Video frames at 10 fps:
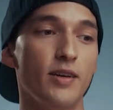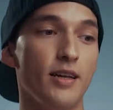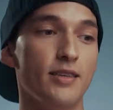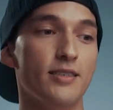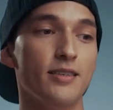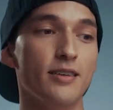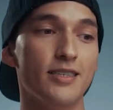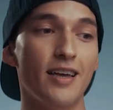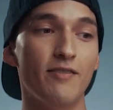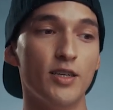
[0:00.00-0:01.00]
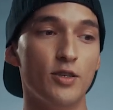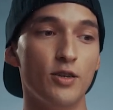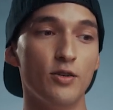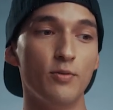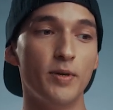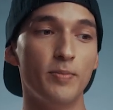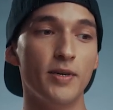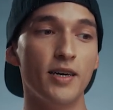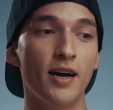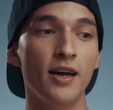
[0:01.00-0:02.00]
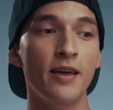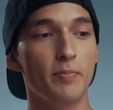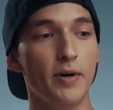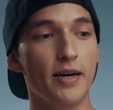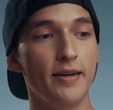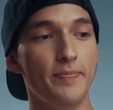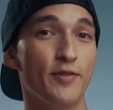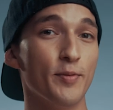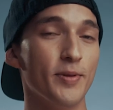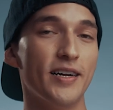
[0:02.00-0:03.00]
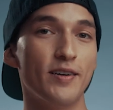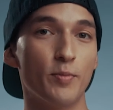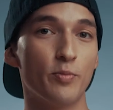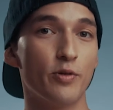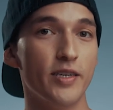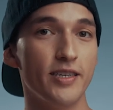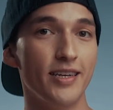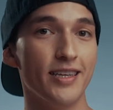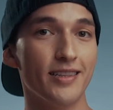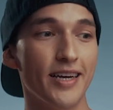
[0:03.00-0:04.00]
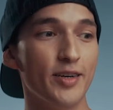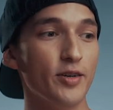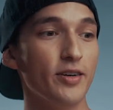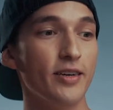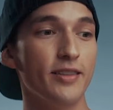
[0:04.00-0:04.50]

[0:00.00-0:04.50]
it's 72 PPI, but if you're planning on printing it later,